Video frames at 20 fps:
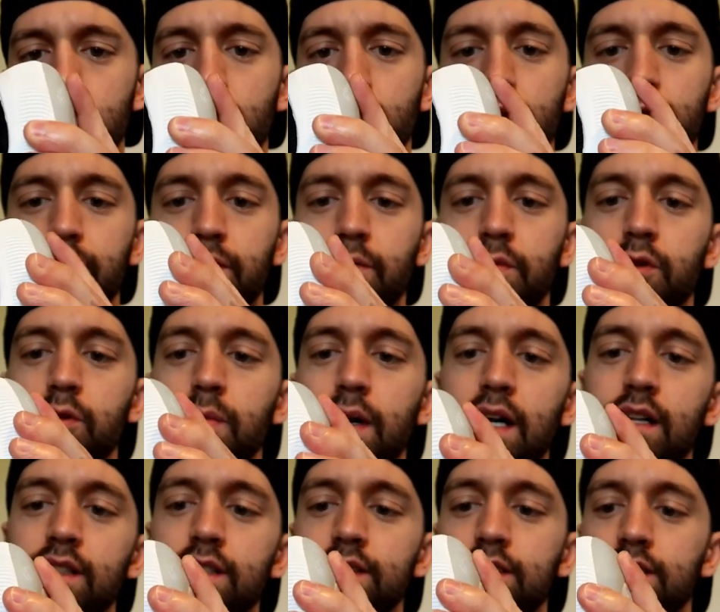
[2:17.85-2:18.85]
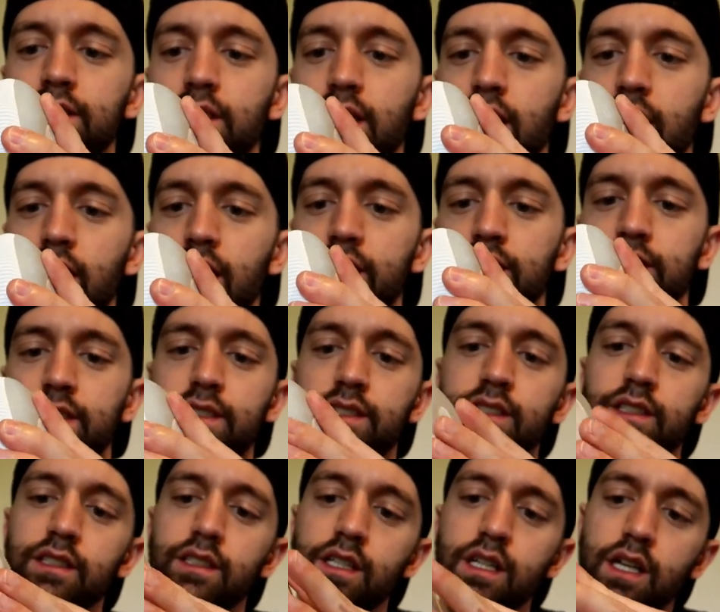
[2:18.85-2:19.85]
newer from New Balance.
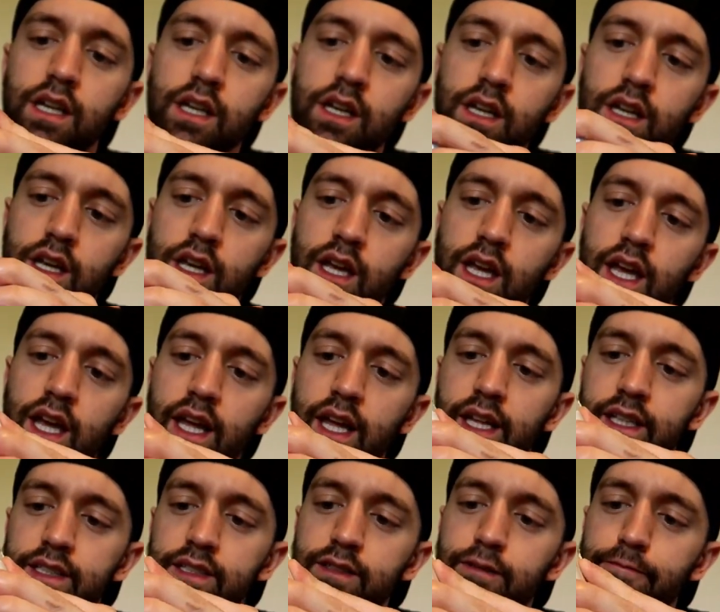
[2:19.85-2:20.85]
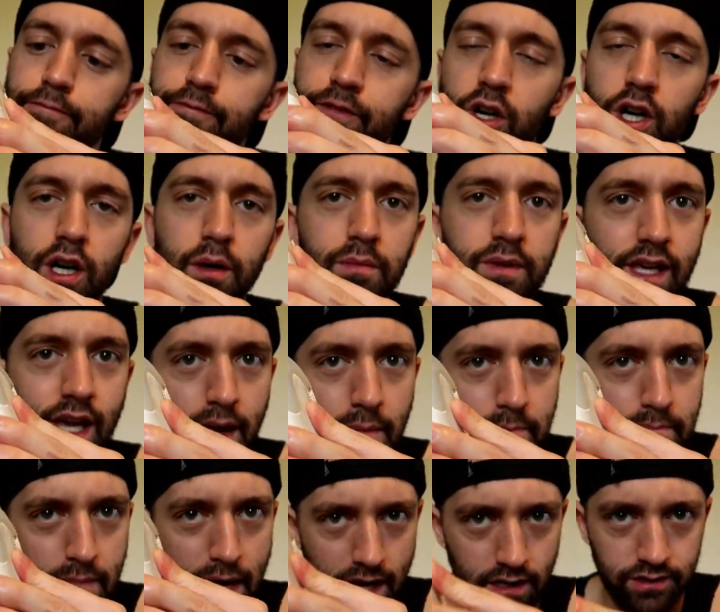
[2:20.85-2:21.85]
It's firm
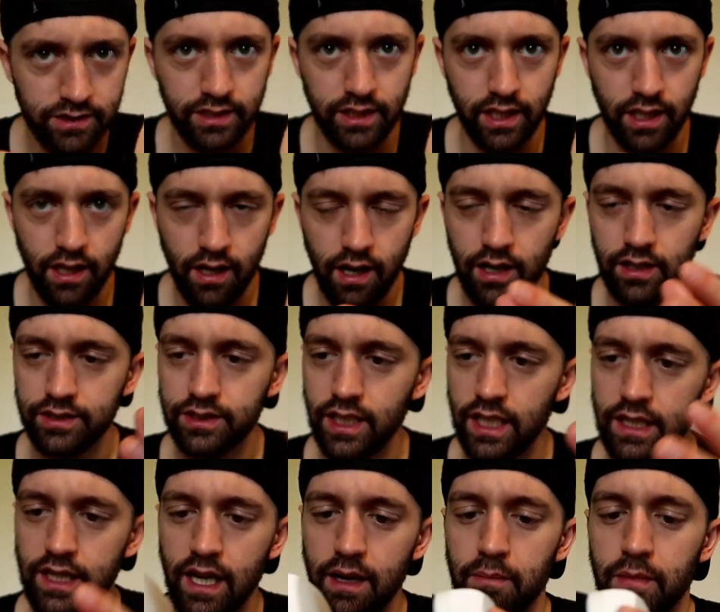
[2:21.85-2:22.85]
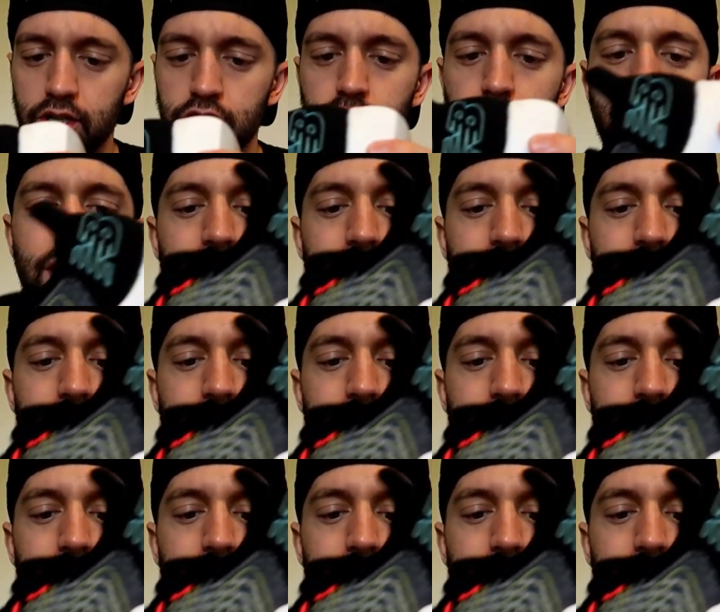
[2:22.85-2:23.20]
yet bouncy. I'll say that much